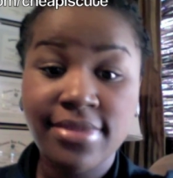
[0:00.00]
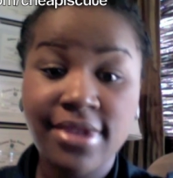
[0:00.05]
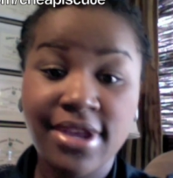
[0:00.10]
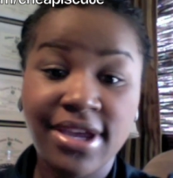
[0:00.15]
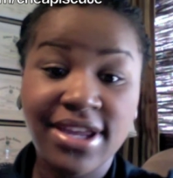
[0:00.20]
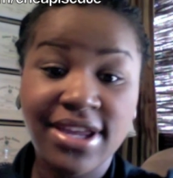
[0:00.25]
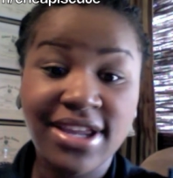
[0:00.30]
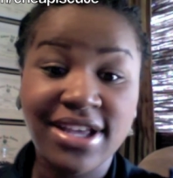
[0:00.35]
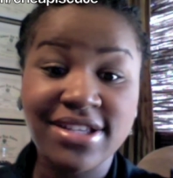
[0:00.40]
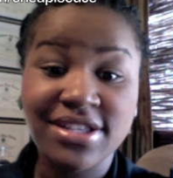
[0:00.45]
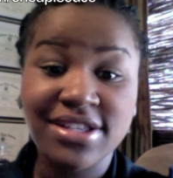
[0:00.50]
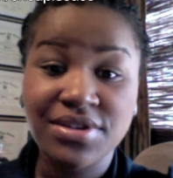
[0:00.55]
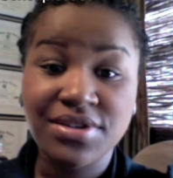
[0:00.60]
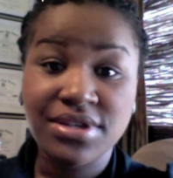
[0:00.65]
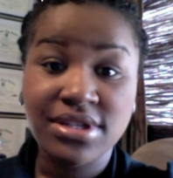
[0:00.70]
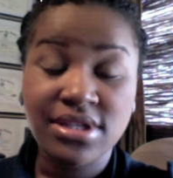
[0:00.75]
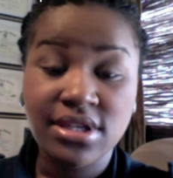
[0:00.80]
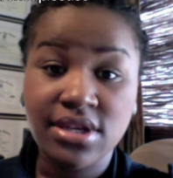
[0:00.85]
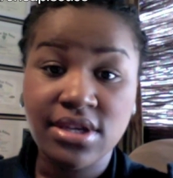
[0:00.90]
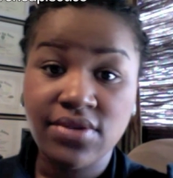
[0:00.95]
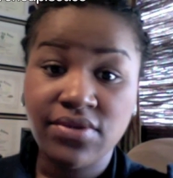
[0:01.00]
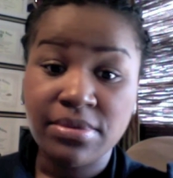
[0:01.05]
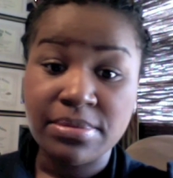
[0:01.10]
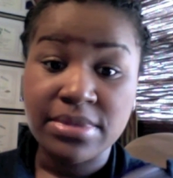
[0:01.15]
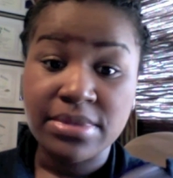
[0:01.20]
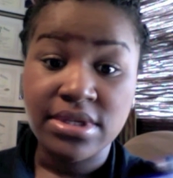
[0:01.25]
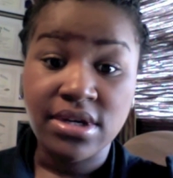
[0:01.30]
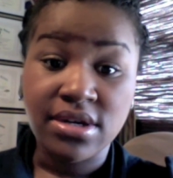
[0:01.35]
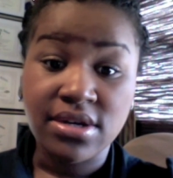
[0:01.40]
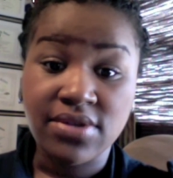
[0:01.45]
And as you can see from
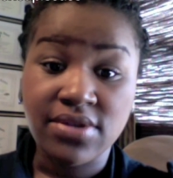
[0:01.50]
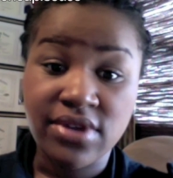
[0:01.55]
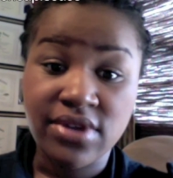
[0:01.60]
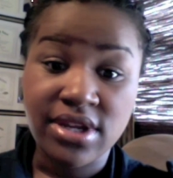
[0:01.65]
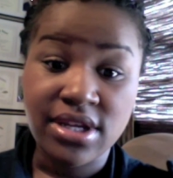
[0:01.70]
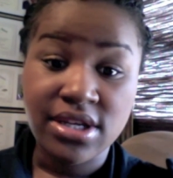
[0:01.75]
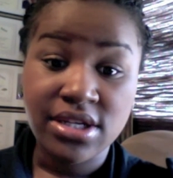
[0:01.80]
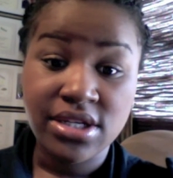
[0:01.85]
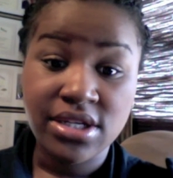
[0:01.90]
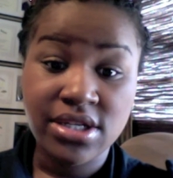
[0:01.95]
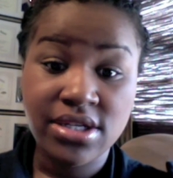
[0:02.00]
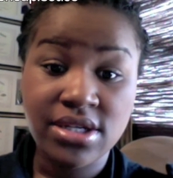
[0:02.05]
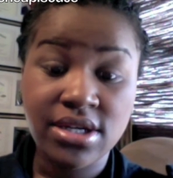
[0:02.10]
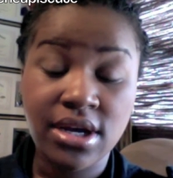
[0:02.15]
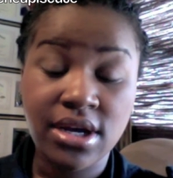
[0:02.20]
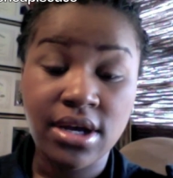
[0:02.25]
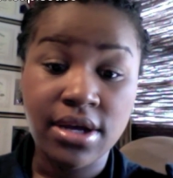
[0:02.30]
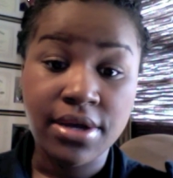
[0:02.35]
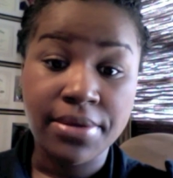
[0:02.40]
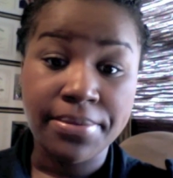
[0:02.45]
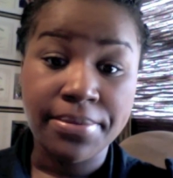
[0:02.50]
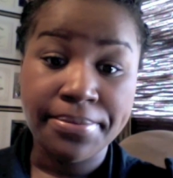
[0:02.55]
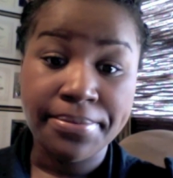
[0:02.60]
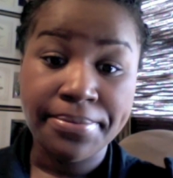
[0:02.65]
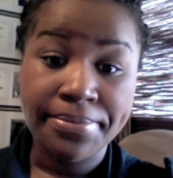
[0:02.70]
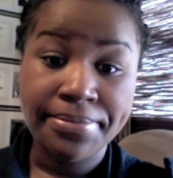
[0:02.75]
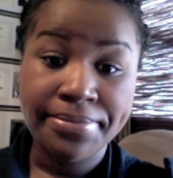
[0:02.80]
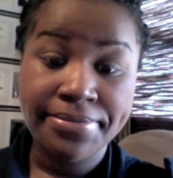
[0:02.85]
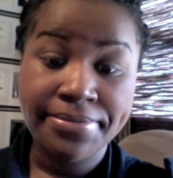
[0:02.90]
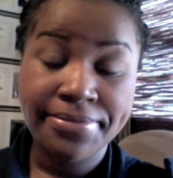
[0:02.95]
start to finish,
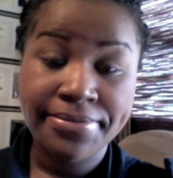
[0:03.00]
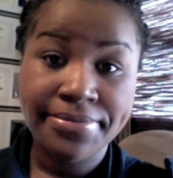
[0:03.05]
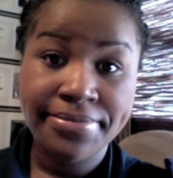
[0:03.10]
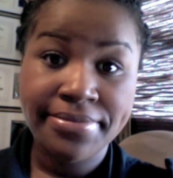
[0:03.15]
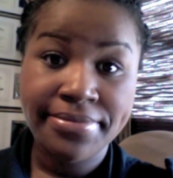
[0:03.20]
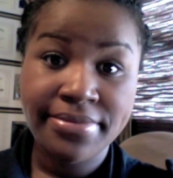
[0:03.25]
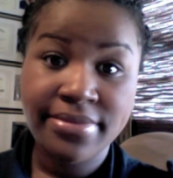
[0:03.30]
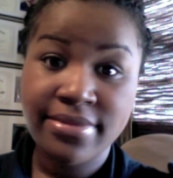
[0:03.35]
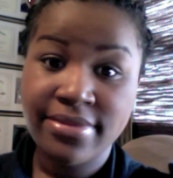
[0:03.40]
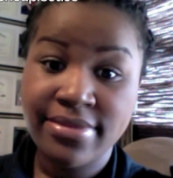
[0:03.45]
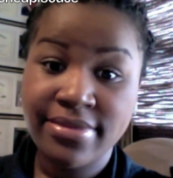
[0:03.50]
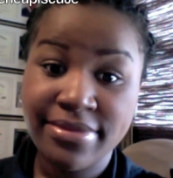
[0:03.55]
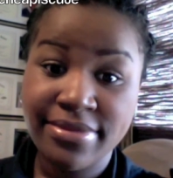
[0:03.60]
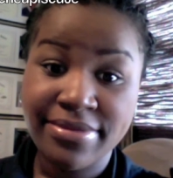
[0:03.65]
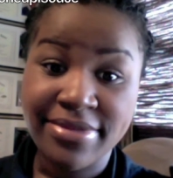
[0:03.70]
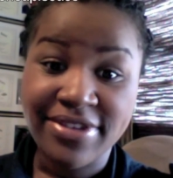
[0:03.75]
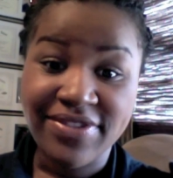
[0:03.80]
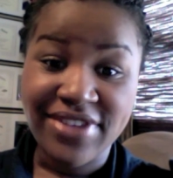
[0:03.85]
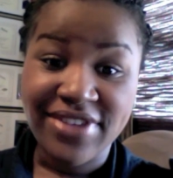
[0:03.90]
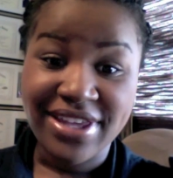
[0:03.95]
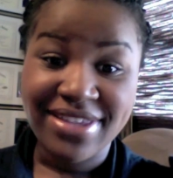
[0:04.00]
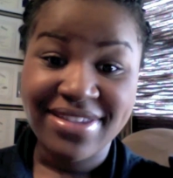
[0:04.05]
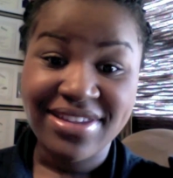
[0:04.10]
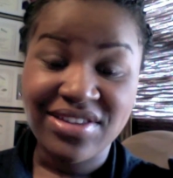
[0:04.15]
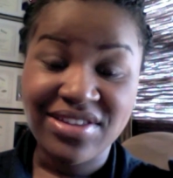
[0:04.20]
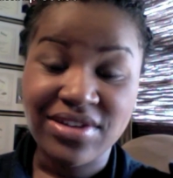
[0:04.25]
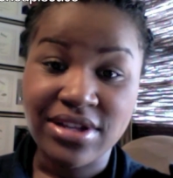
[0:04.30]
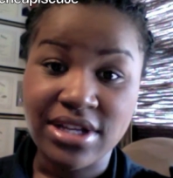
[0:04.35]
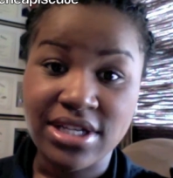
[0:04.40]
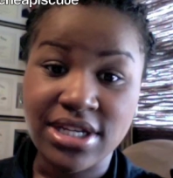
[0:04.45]
my face
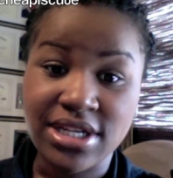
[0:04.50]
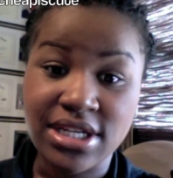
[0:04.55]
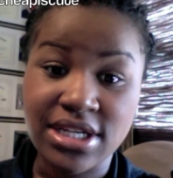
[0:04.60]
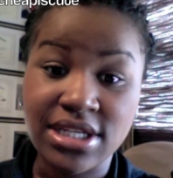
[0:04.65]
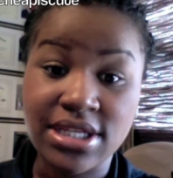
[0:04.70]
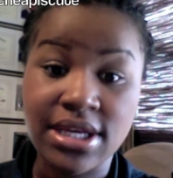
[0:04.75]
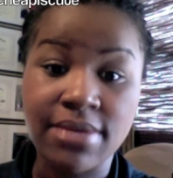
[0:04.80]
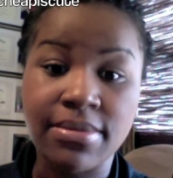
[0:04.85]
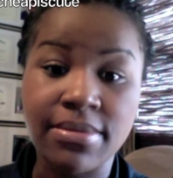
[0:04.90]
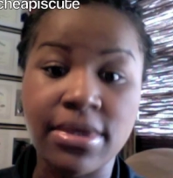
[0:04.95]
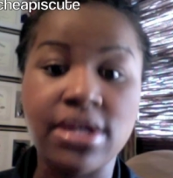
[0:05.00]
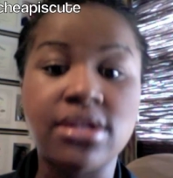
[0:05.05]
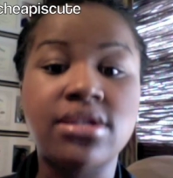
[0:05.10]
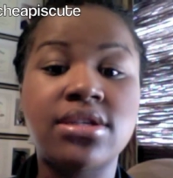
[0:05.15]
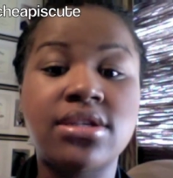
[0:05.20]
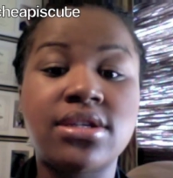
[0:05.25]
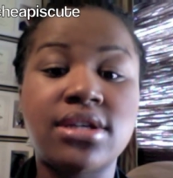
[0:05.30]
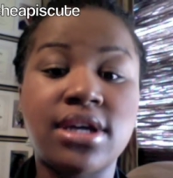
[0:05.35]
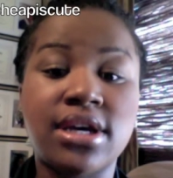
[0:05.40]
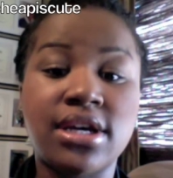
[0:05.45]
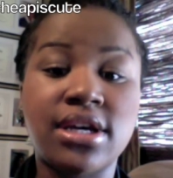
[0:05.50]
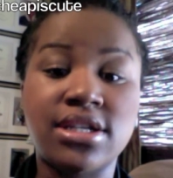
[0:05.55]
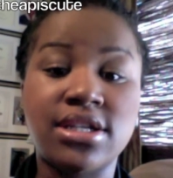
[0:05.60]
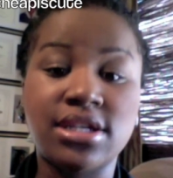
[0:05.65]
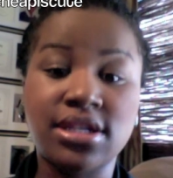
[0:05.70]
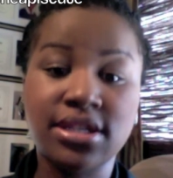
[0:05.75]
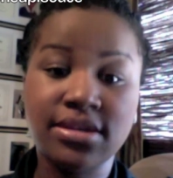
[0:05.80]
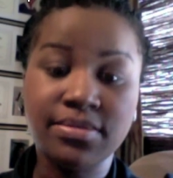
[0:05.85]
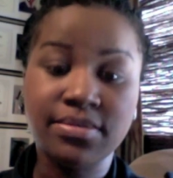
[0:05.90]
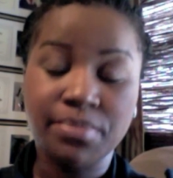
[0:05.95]
didn't really change that much. I
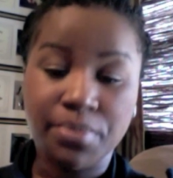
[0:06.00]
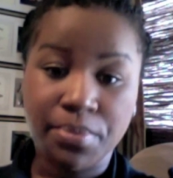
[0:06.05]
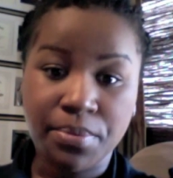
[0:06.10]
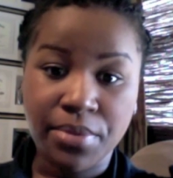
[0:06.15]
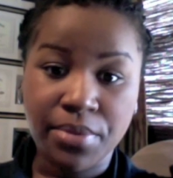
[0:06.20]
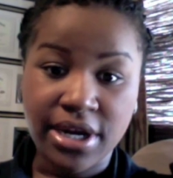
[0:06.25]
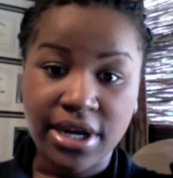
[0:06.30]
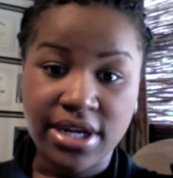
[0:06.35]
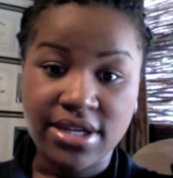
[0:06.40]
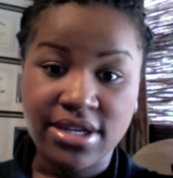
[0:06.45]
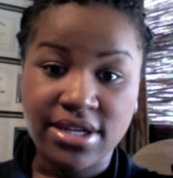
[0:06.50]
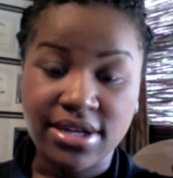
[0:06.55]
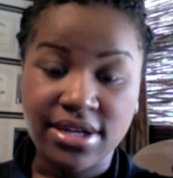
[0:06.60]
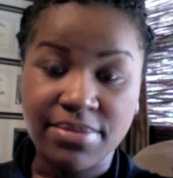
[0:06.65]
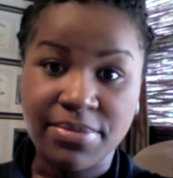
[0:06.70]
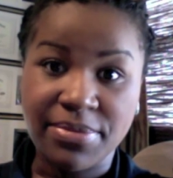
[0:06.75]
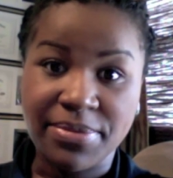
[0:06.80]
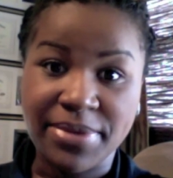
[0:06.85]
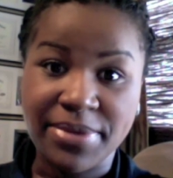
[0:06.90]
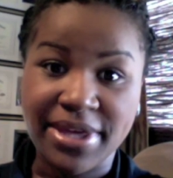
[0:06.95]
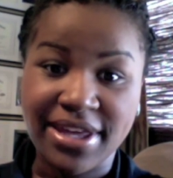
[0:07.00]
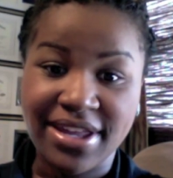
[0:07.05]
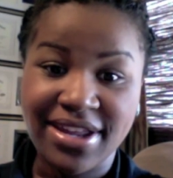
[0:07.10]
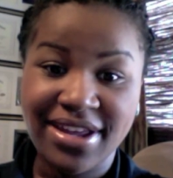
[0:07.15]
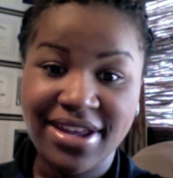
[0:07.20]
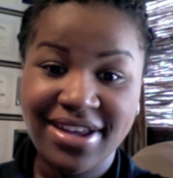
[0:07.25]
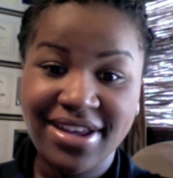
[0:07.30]
just brightened it up a bit.